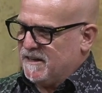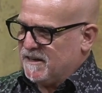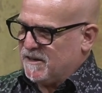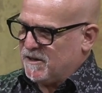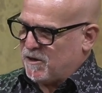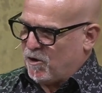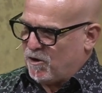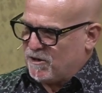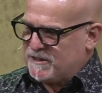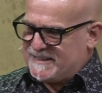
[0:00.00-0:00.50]

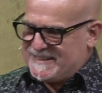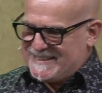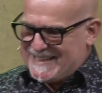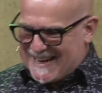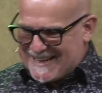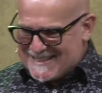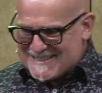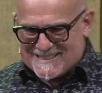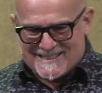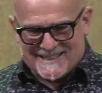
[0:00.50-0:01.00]
God
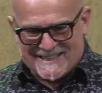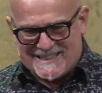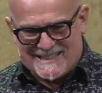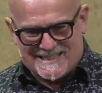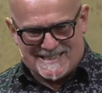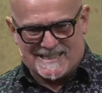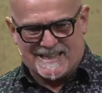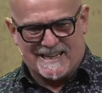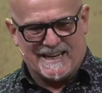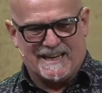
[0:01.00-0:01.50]
does
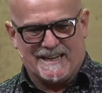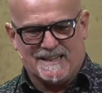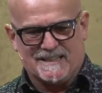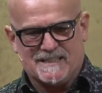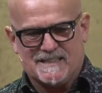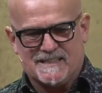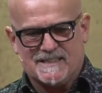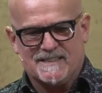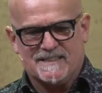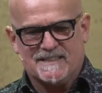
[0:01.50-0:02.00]
these
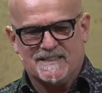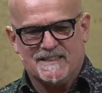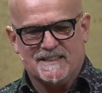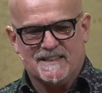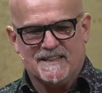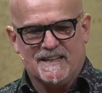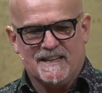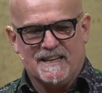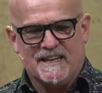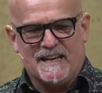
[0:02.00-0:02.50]
things.
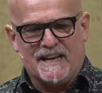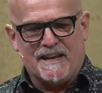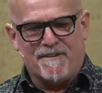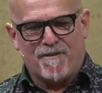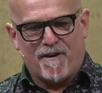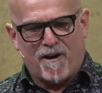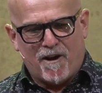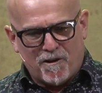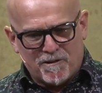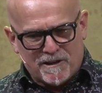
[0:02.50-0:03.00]
If
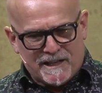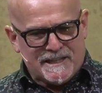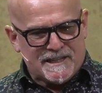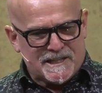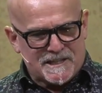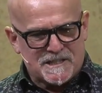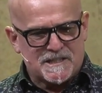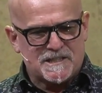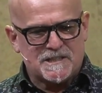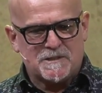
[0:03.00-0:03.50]

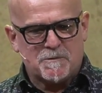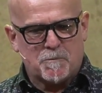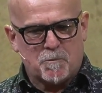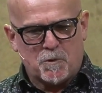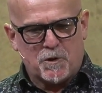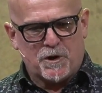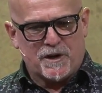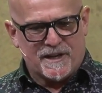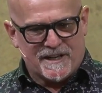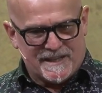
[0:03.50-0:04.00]
holiness
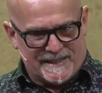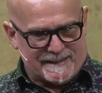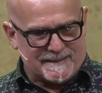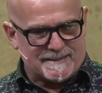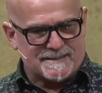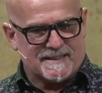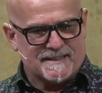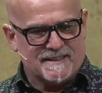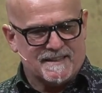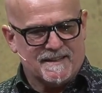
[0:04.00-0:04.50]
were
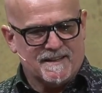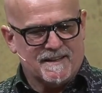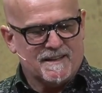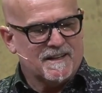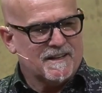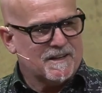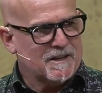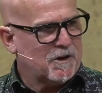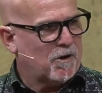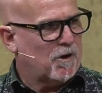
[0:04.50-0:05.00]
heat,
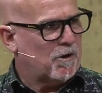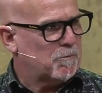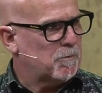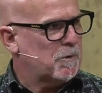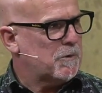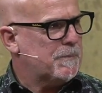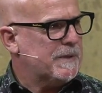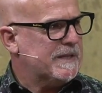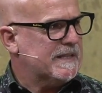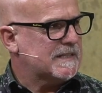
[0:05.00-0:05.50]
God
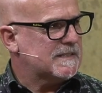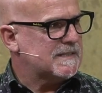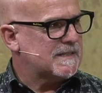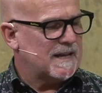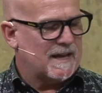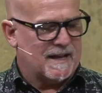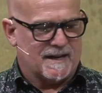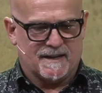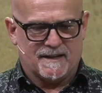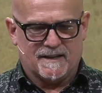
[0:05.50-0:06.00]
would be the
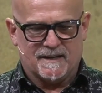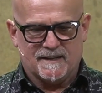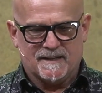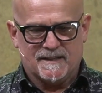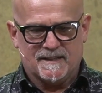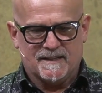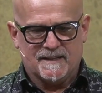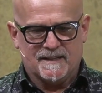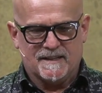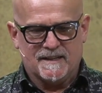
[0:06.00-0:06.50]
sun.
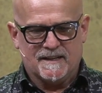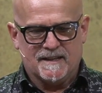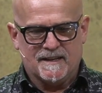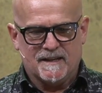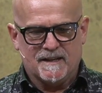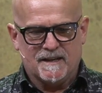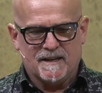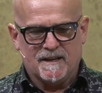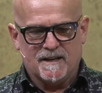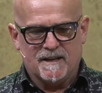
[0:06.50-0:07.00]

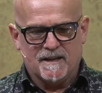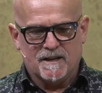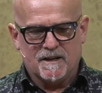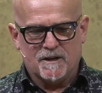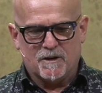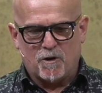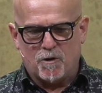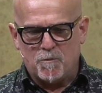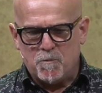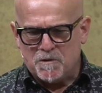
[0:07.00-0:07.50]

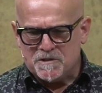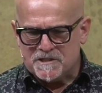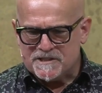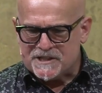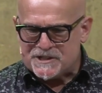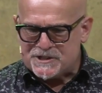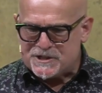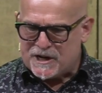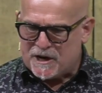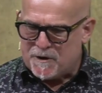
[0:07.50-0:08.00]
God wants to
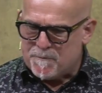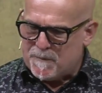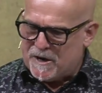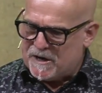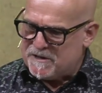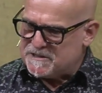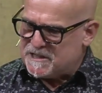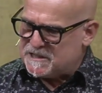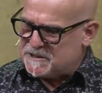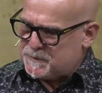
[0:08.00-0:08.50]
show
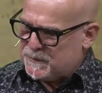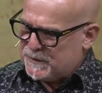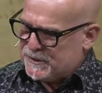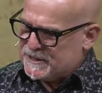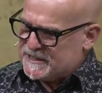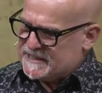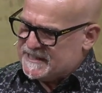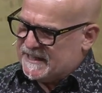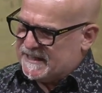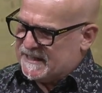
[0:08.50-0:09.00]
Moses
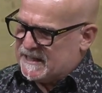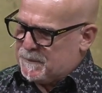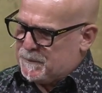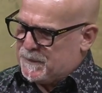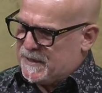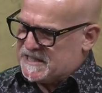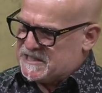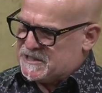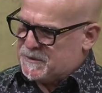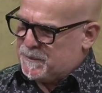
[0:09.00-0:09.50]
mercy and
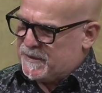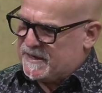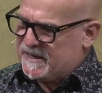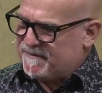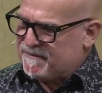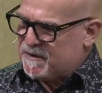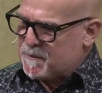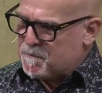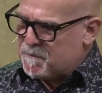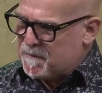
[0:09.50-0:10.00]
compassion, but
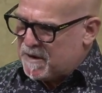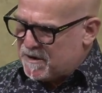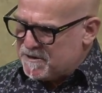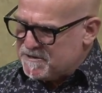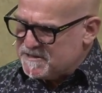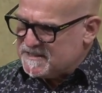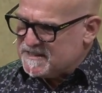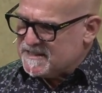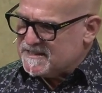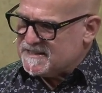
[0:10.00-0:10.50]
even
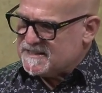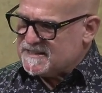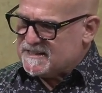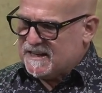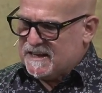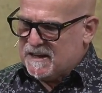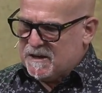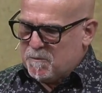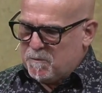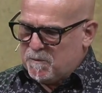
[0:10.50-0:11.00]
Moses
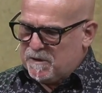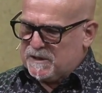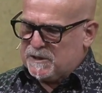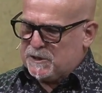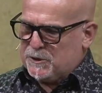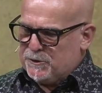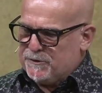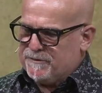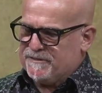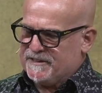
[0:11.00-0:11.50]
will
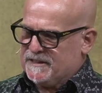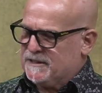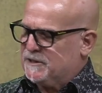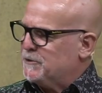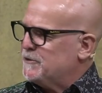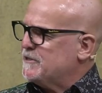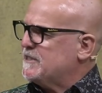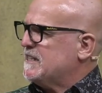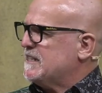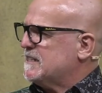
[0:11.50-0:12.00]

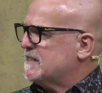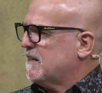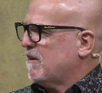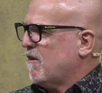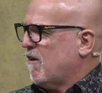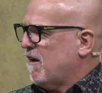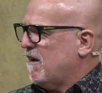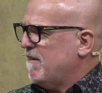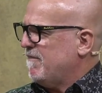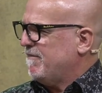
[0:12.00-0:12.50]
lose his
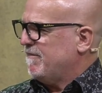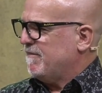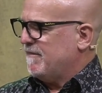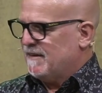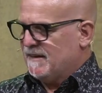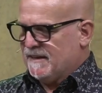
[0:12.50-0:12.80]
life